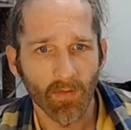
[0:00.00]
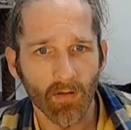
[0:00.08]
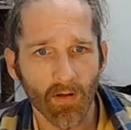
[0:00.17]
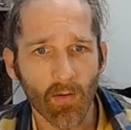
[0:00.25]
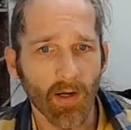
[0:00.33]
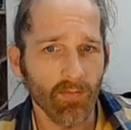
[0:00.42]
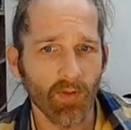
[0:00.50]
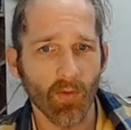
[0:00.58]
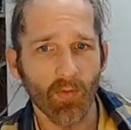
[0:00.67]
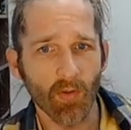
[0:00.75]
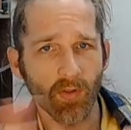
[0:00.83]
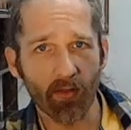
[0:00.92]
All right, so
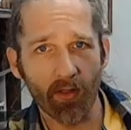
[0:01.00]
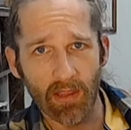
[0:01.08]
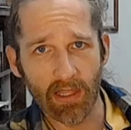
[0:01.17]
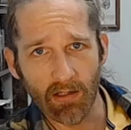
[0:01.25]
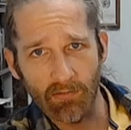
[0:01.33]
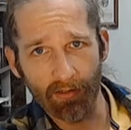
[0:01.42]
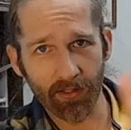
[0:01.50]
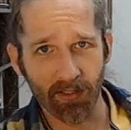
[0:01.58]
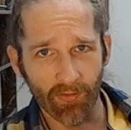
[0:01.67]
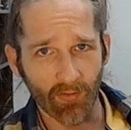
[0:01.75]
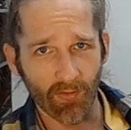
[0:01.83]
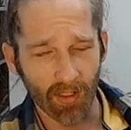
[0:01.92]
those are the theories
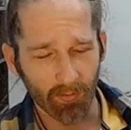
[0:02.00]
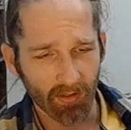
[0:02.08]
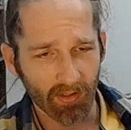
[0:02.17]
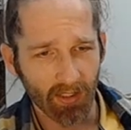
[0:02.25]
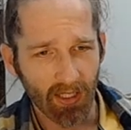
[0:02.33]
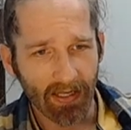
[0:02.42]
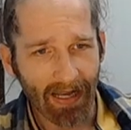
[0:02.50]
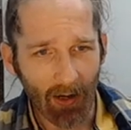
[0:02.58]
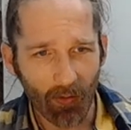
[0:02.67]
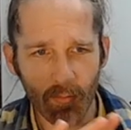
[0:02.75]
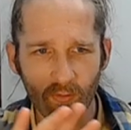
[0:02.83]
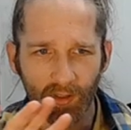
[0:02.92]
of development. Now
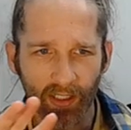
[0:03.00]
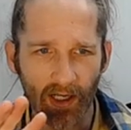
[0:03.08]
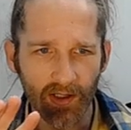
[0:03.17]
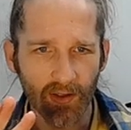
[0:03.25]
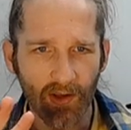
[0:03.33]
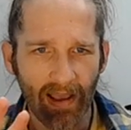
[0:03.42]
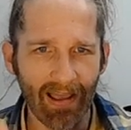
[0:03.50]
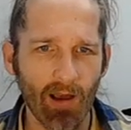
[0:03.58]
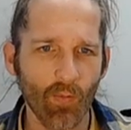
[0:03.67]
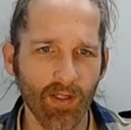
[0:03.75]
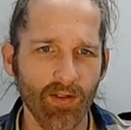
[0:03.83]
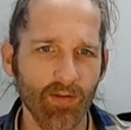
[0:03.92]
we're moving on to how
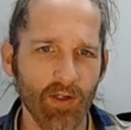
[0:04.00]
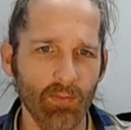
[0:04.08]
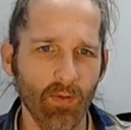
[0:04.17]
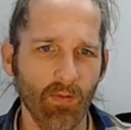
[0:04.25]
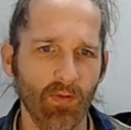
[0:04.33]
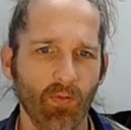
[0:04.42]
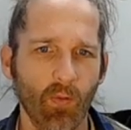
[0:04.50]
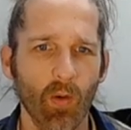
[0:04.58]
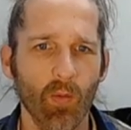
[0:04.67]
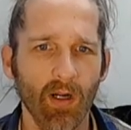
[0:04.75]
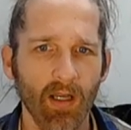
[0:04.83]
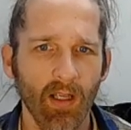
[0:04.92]
research moves
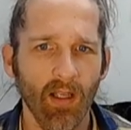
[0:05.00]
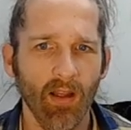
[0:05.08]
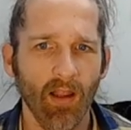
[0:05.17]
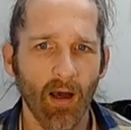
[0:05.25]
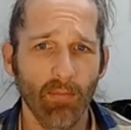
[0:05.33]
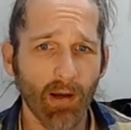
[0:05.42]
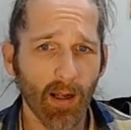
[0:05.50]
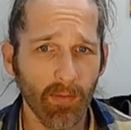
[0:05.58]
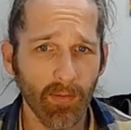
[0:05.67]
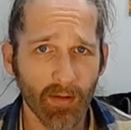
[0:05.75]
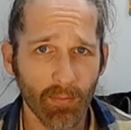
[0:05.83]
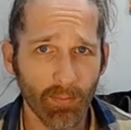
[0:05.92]
forward.
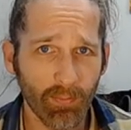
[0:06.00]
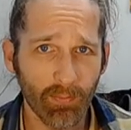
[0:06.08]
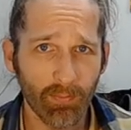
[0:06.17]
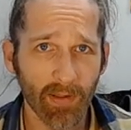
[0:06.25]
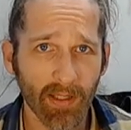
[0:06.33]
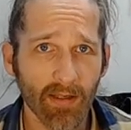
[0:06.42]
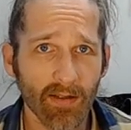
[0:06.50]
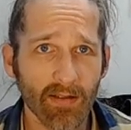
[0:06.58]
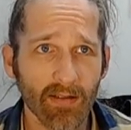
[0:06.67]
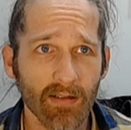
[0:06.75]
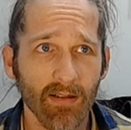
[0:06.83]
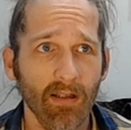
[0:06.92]
Probably the
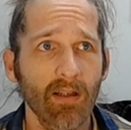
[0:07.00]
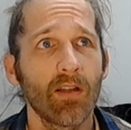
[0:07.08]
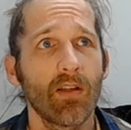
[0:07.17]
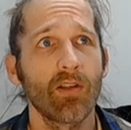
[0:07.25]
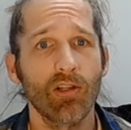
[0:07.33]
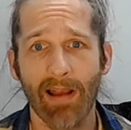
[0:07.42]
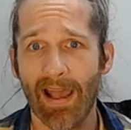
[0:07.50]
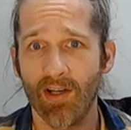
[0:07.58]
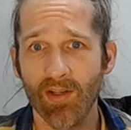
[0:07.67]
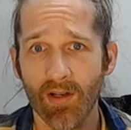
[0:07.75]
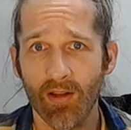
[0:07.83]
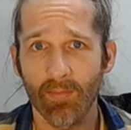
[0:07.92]
biggest
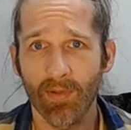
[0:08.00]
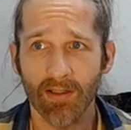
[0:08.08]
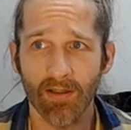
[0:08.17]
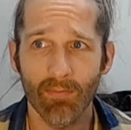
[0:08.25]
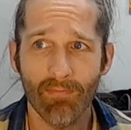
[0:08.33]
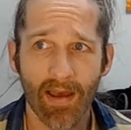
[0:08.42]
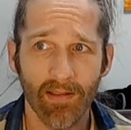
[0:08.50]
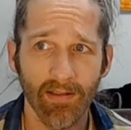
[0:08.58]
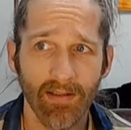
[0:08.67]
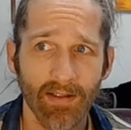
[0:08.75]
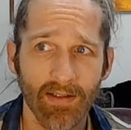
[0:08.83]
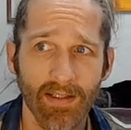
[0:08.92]
strategy or the biggest method
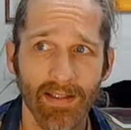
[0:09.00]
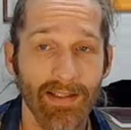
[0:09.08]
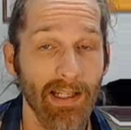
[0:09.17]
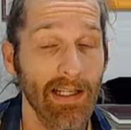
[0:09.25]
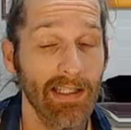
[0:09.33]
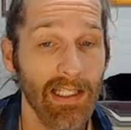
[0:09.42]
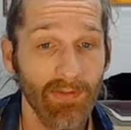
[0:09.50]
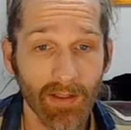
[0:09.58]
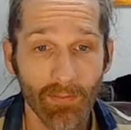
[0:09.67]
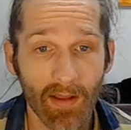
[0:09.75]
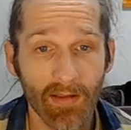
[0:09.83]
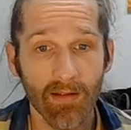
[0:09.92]
is the scientific
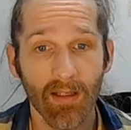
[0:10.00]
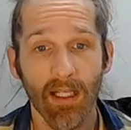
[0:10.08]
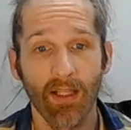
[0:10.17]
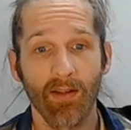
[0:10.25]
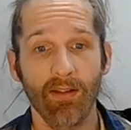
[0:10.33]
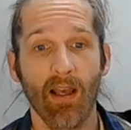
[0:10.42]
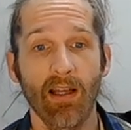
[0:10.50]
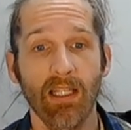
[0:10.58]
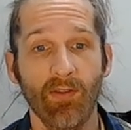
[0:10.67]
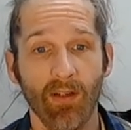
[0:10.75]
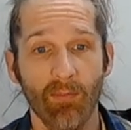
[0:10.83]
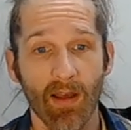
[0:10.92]
method. The
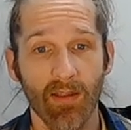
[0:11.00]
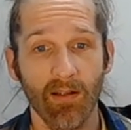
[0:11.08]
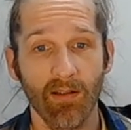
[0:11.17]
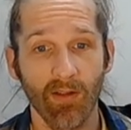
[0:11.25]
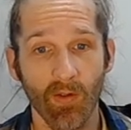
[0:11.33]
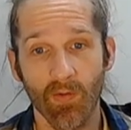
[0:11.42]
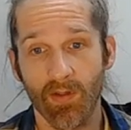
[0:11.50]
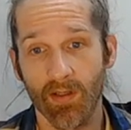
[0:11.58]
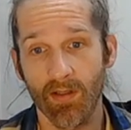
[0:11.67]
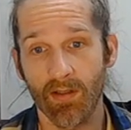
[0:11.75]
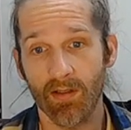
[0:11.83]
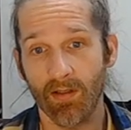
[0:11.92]
scientific method
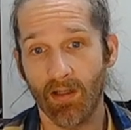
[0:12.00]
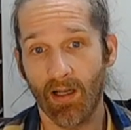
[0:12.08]
uses